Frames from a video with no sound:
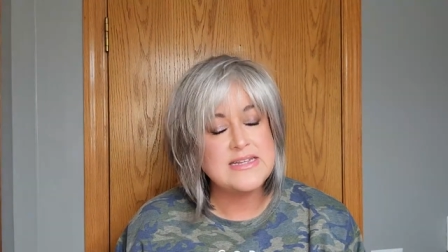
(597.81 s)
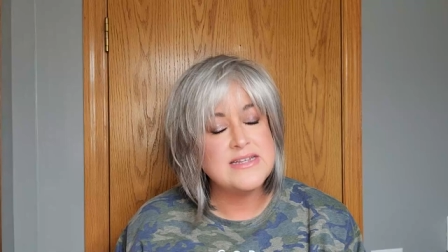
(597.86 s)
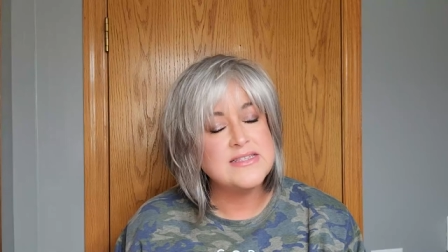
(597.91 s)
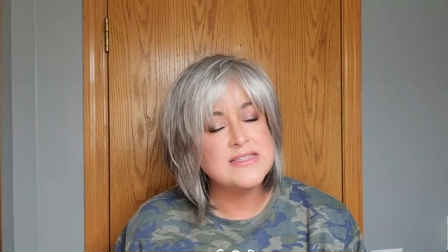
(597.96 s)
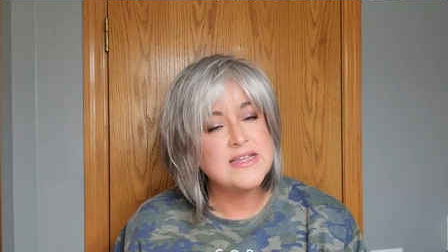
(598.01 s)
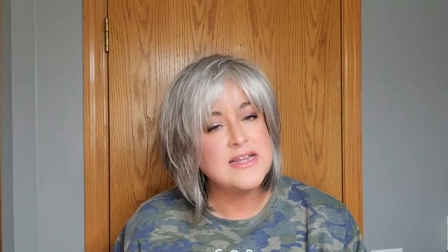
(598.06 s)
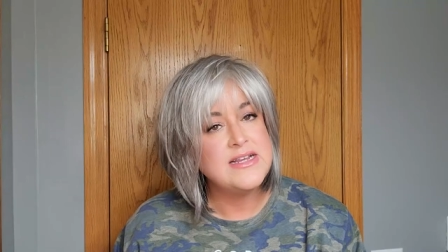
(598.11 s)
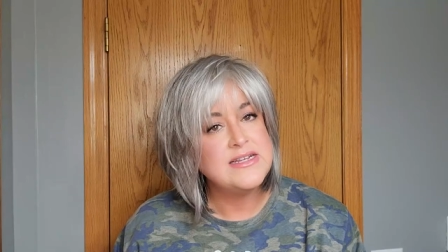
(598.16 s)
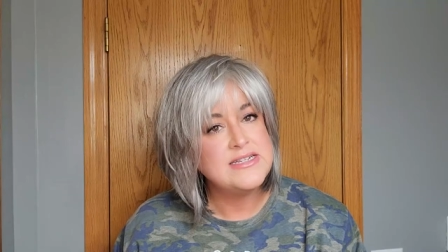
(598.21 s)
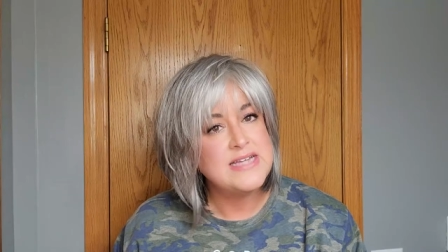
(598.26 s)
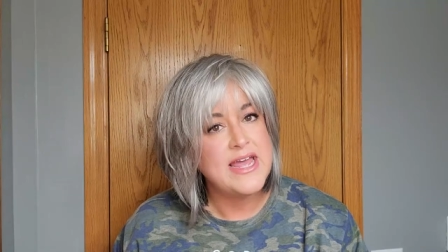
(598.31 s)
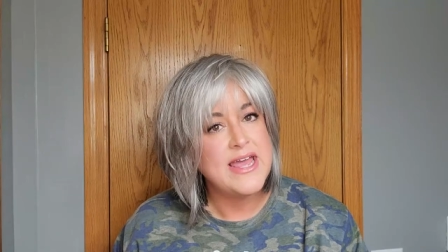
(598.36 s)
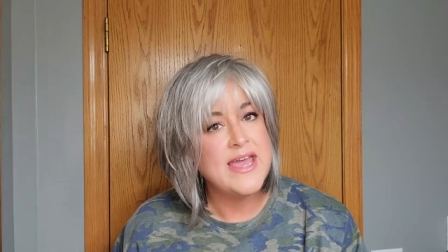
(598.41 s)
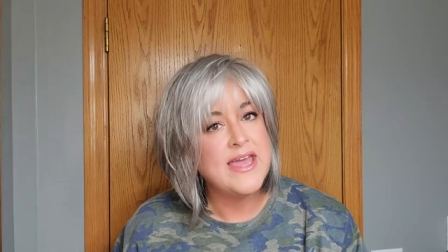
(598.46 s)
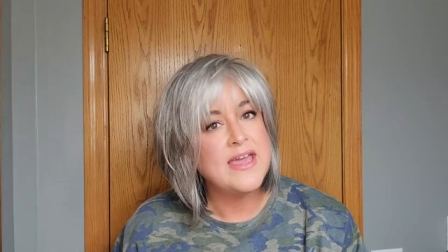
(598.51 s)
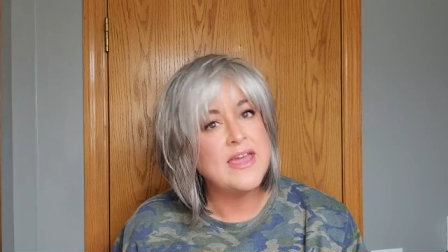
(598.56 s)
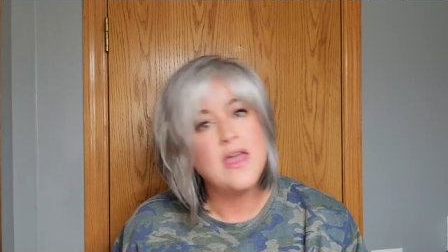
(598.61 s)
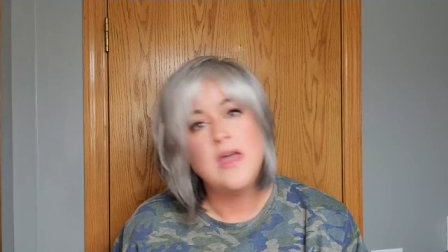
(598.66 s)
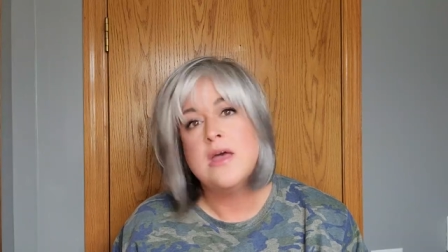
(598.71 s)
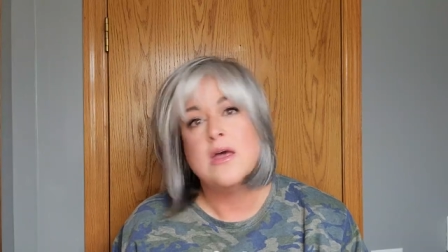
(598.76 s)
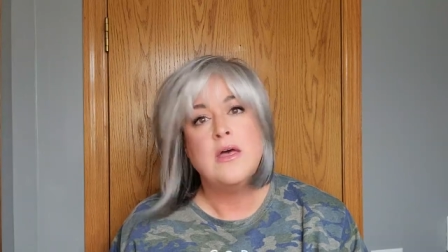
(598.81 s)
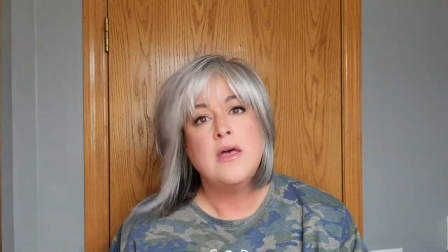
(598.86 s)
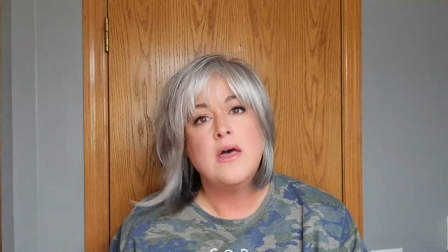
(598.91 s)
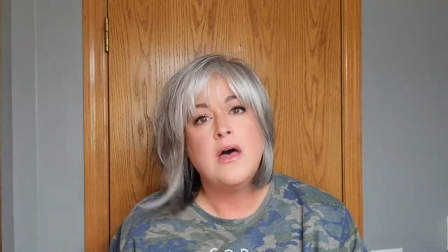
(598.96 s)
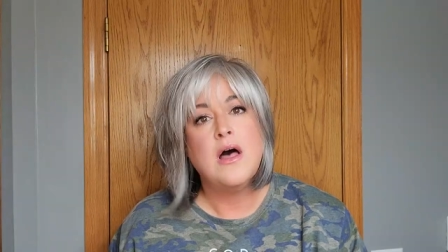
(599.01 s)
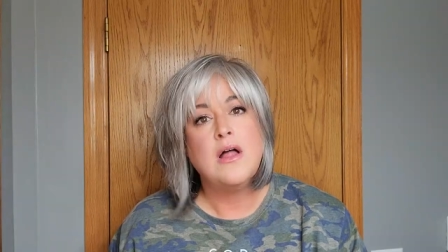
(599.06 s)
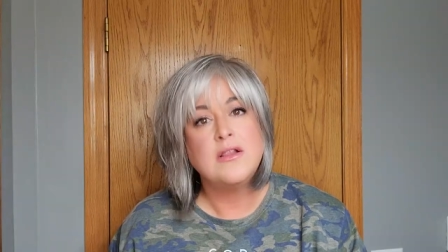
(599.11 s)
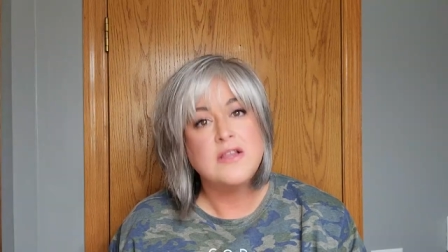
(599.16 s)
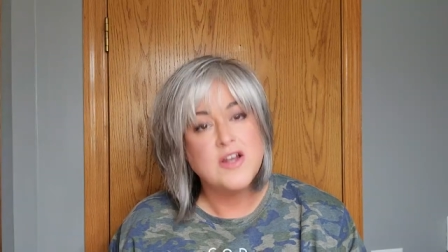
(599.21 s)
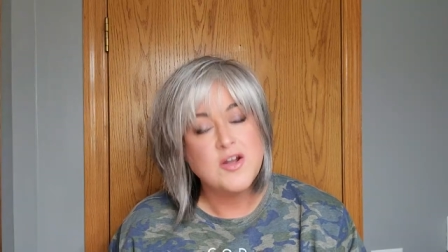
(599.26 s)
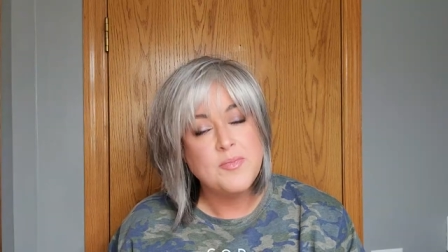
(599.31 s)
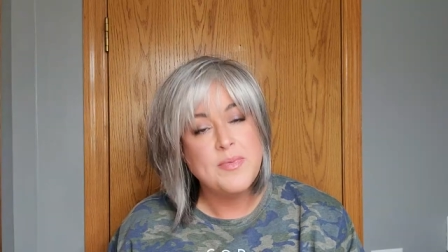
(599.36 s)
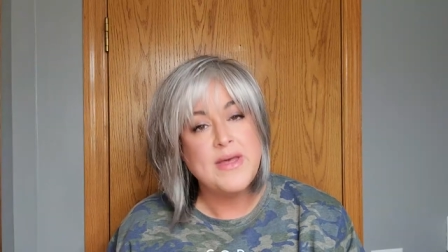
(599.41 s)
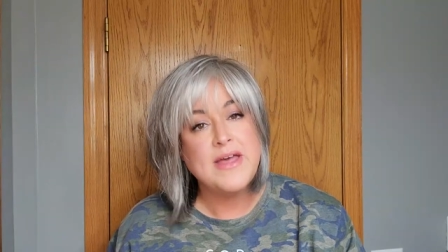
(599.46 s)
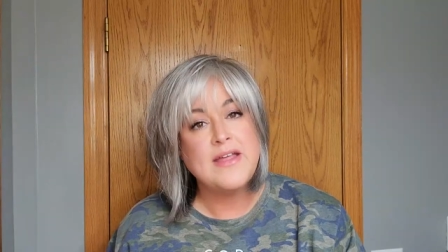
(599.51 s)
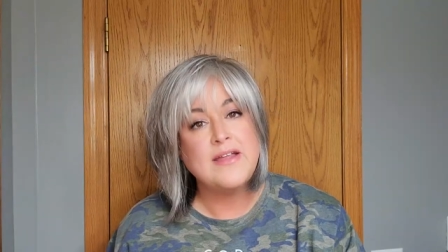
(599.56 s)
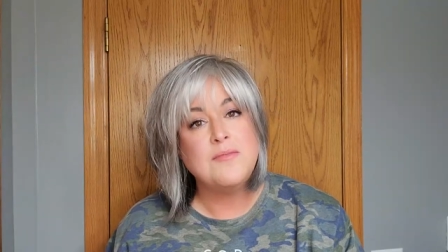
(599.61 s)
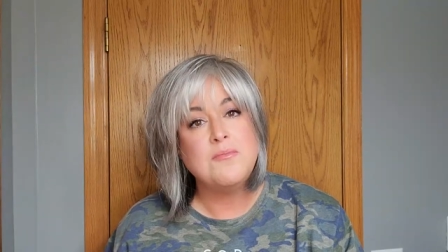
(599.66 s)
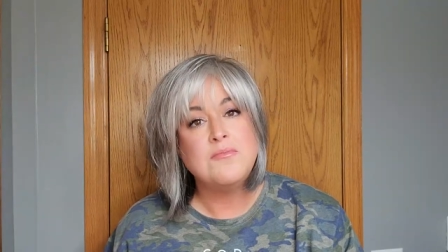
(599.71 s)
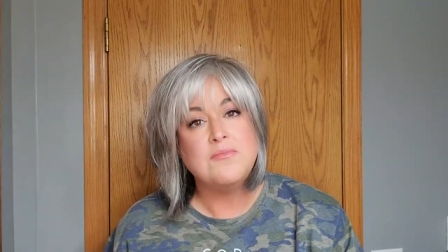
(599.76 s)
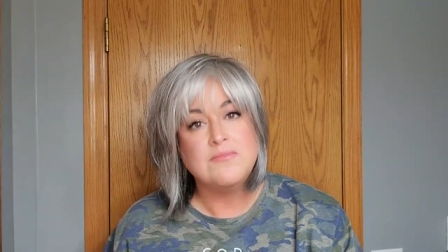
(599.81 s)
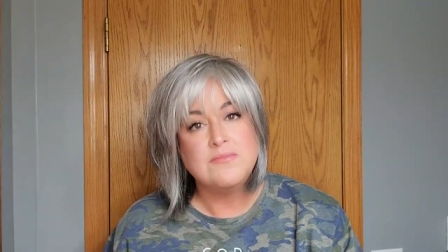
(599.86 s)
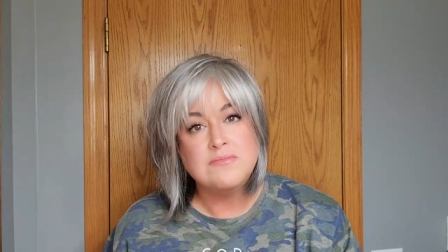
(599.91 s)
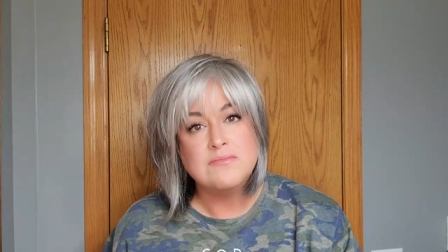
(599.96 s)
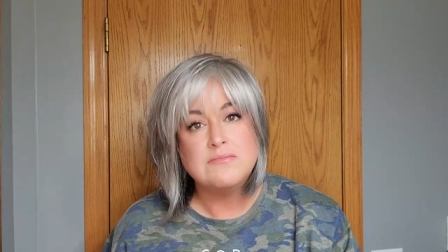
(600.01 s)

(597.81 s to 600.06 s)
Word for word: it is gonna take a little bit